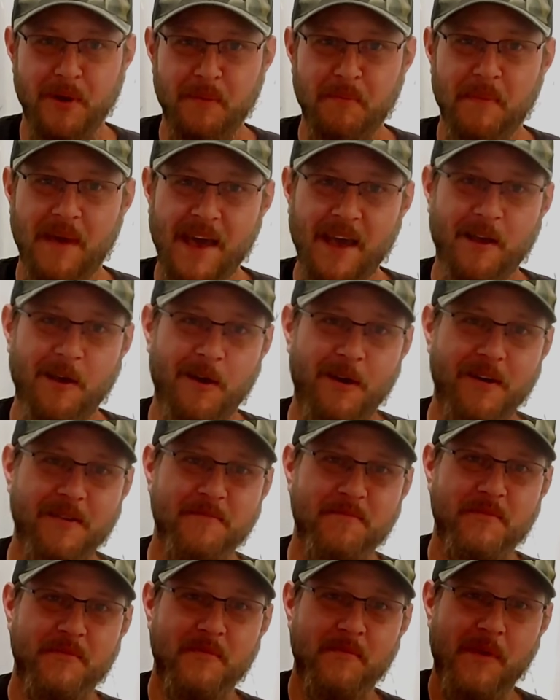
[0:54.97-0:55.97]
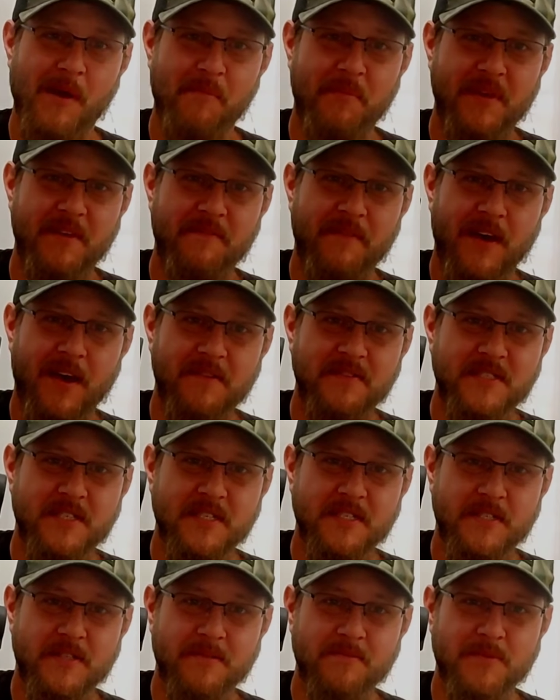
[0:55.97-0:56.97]
back on my B5
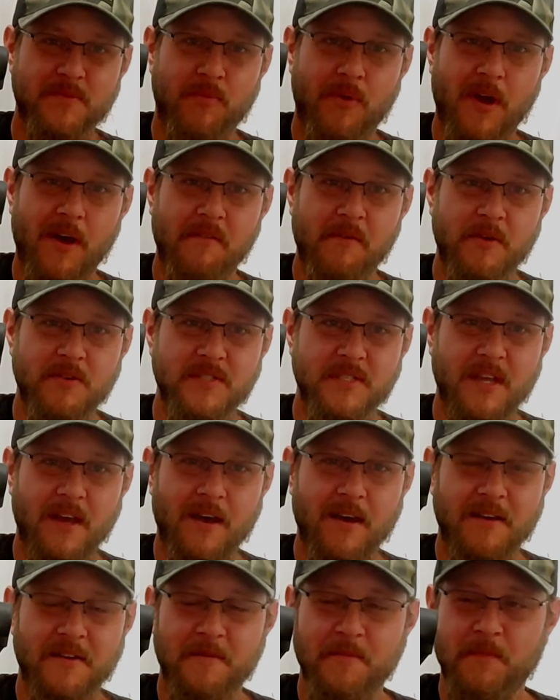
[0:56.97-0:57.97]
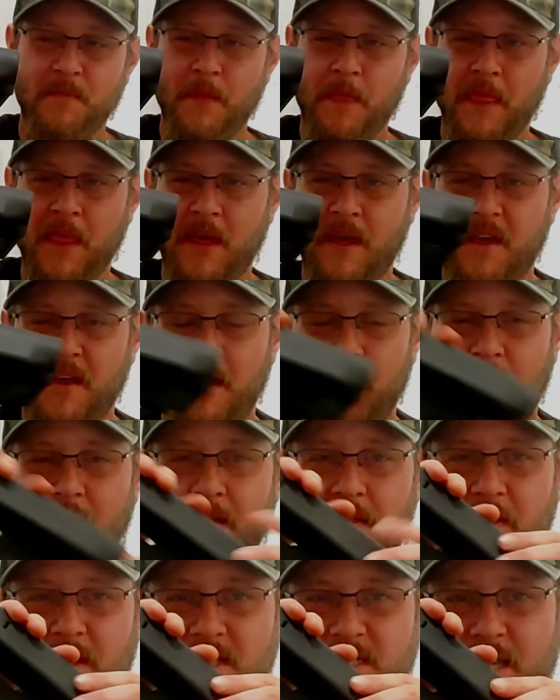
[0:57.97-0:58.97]
Systems Bravo stock.
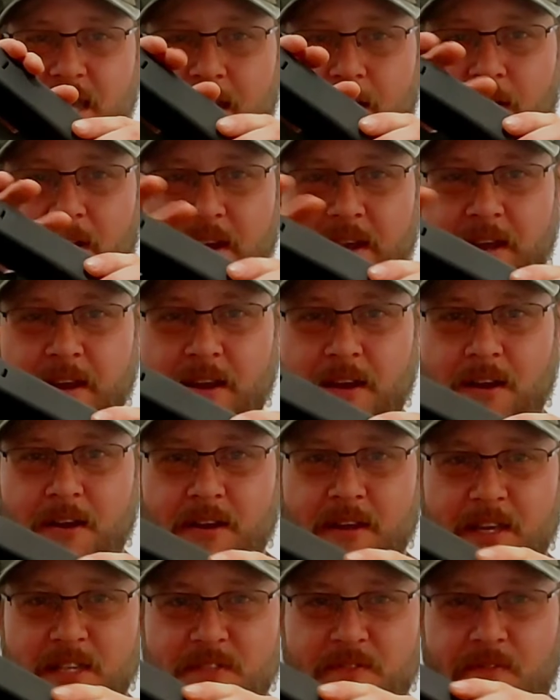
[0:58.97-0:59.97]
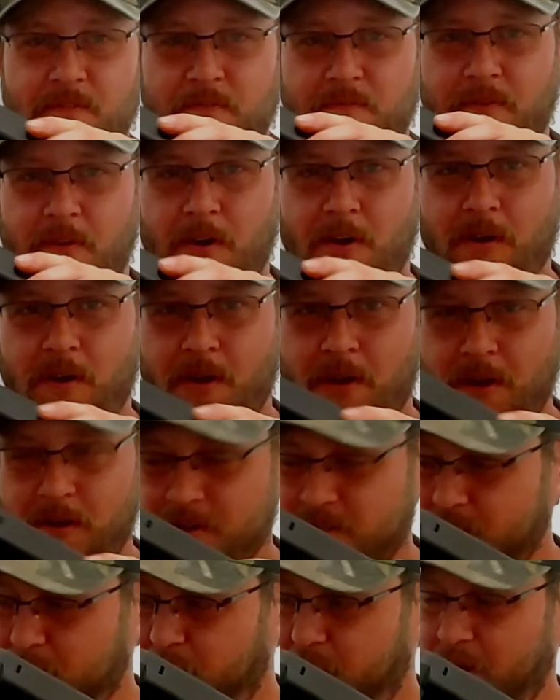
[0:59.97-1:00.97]
This guy right here is far
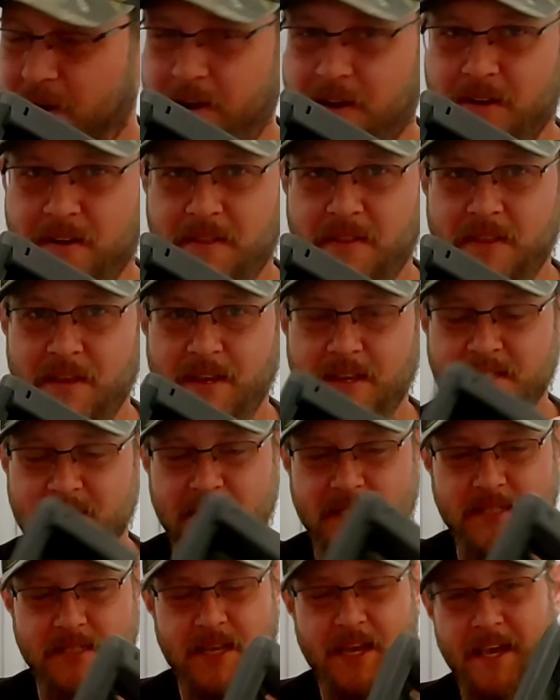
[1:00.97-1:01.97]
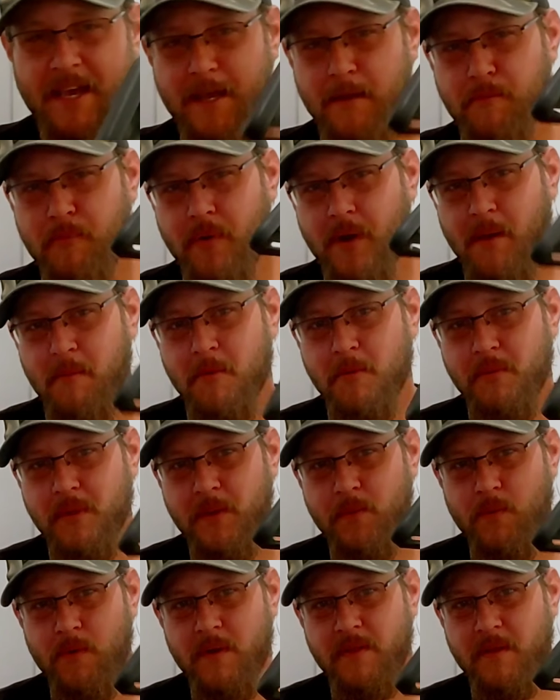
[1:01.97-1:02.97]
superior to this, and probably
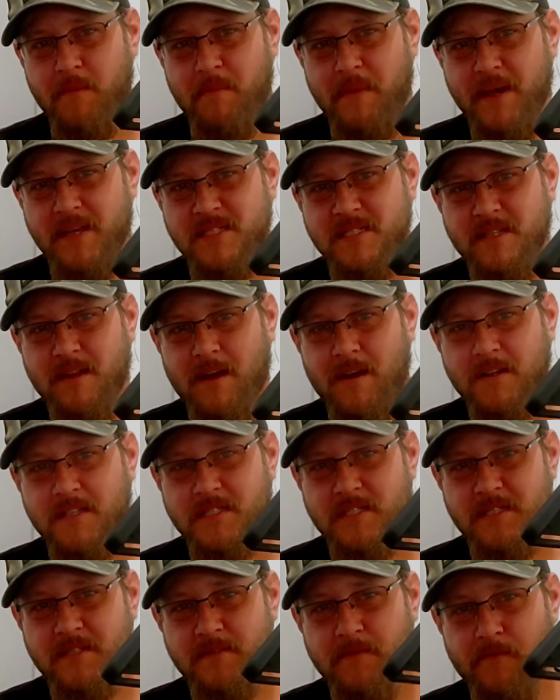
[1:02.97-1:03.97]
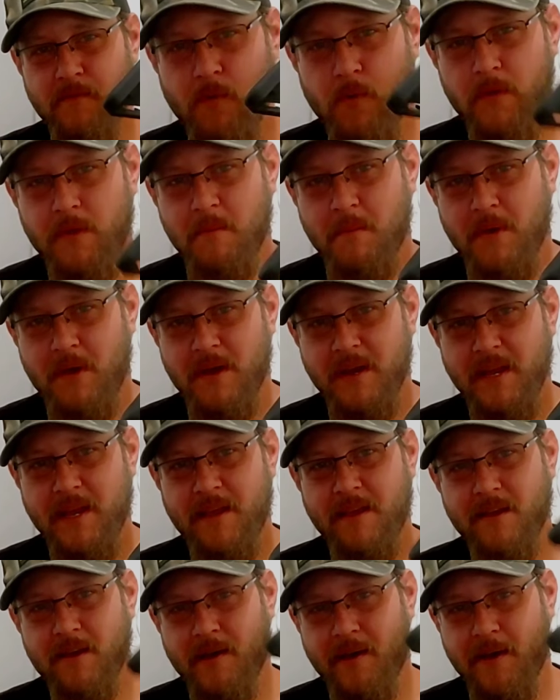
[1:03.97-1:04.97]
one of the best stocks for the
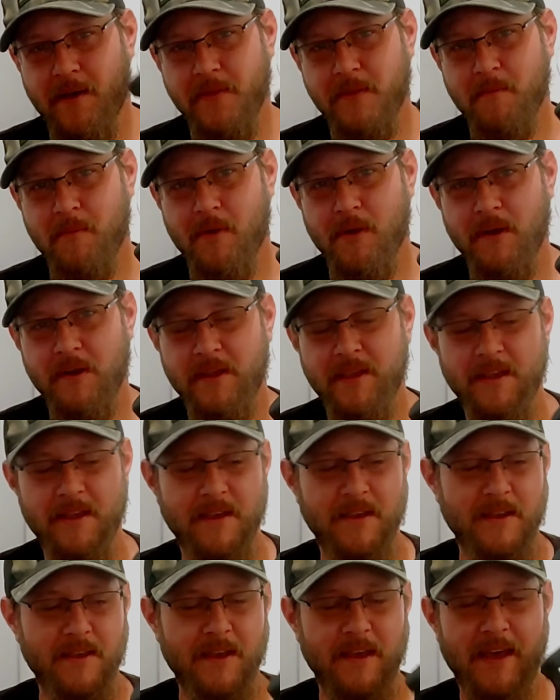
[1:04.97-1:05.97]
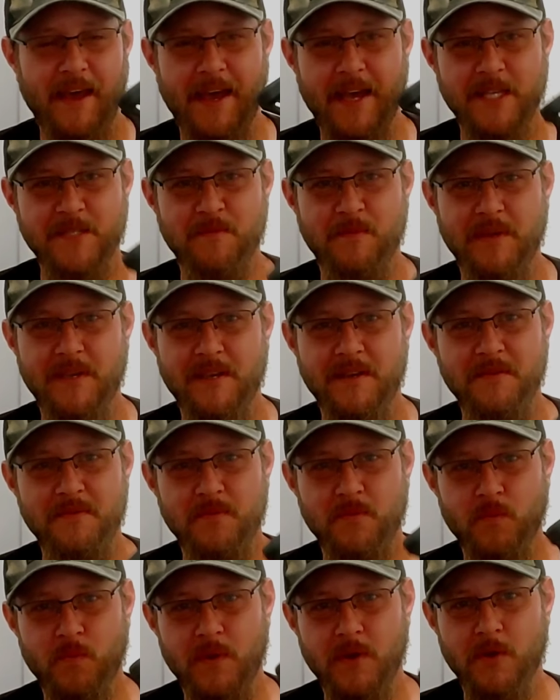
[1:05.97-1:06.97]
money on the market. Has been,
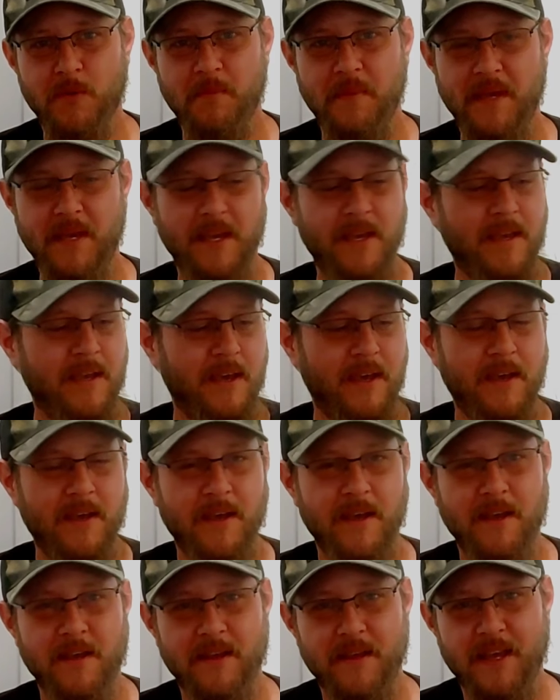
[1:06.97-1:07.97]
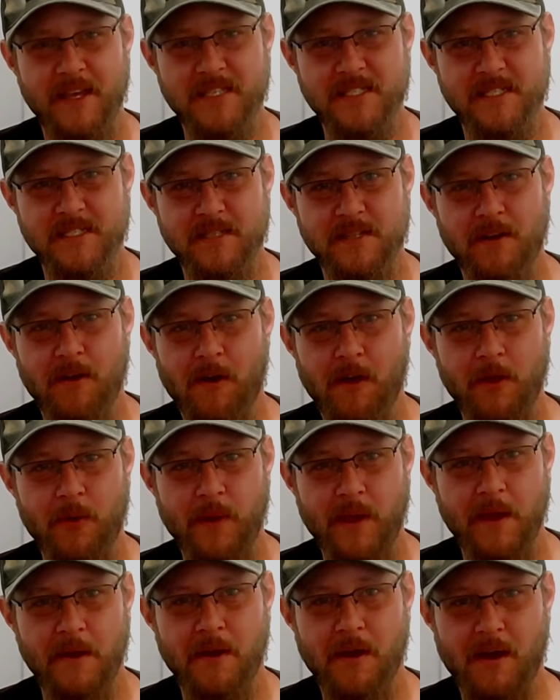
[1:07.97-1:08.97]
will be. This is an
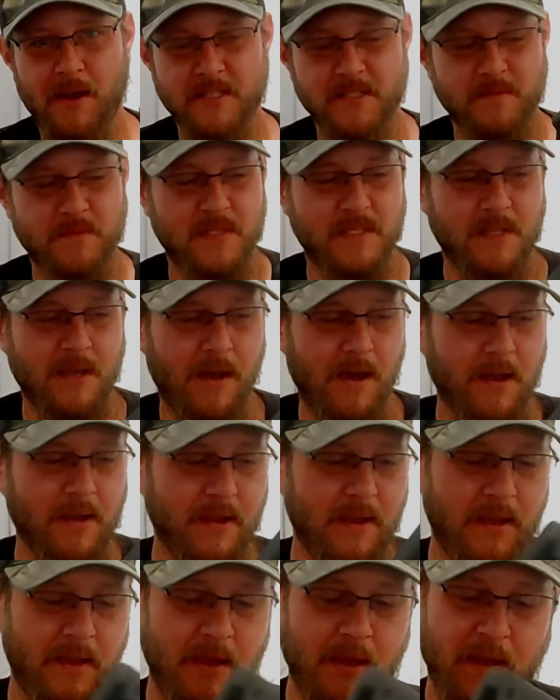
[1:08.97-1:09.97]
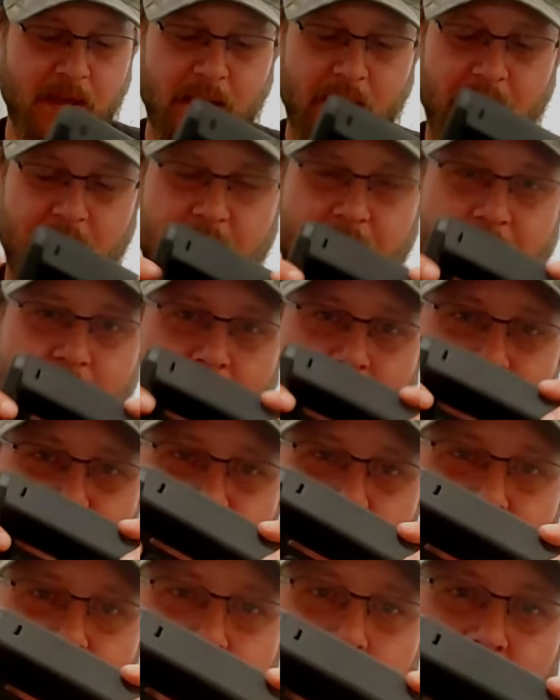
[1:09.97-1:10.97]
all-around awesome stock. It comes
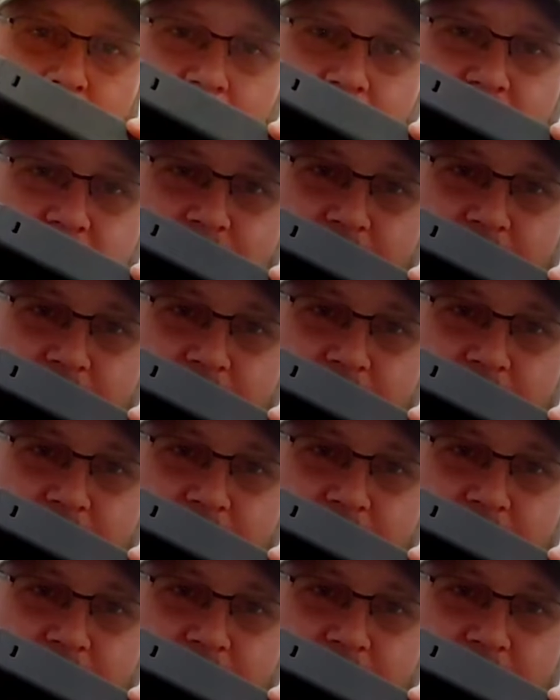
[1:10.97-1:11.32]
with QD